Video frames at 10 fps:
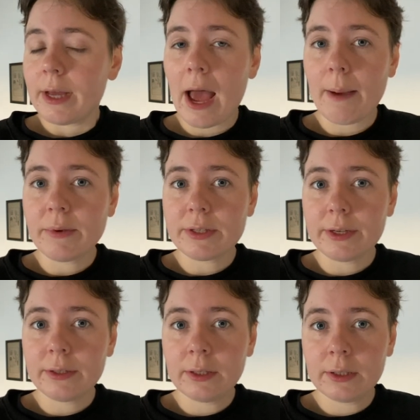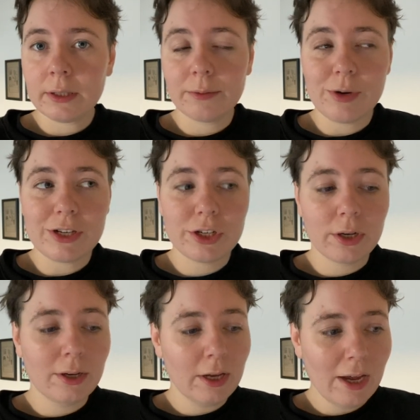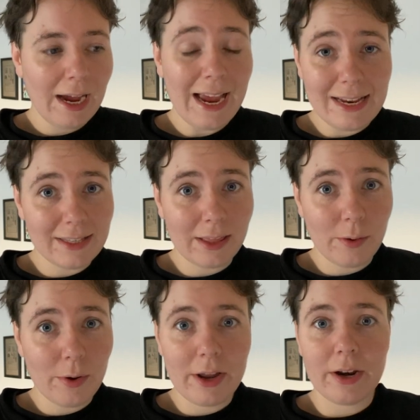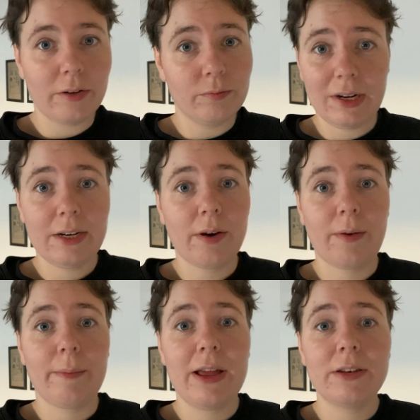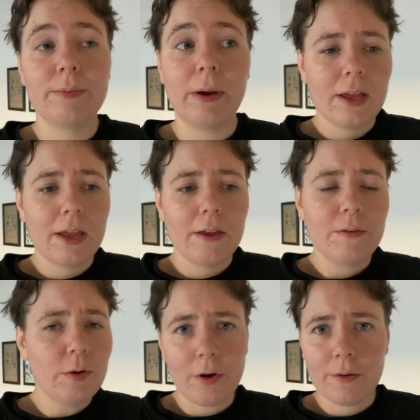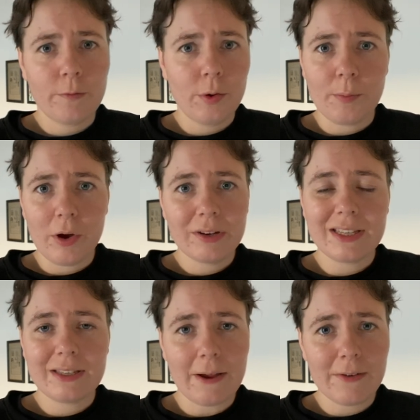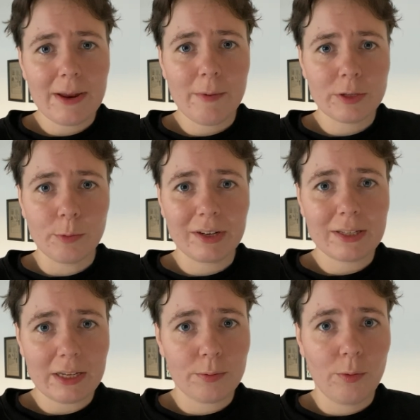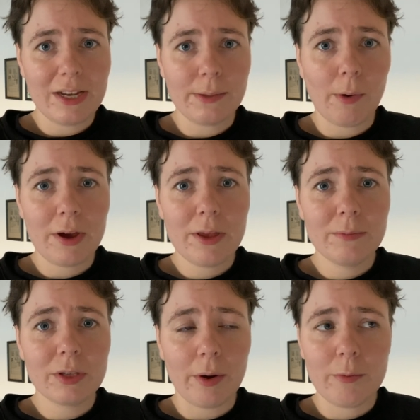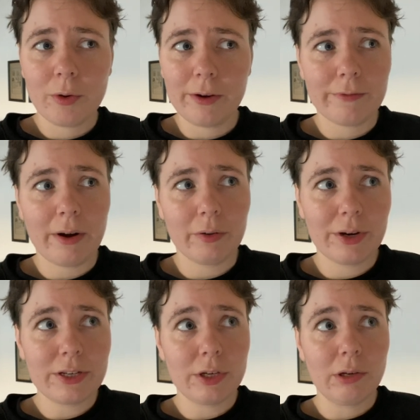Amazon, which I hate saying that word and I really don't recommend, but if you can't afford books, it's definitely a much more accessible way to buy them, so I'm not going to frown on it too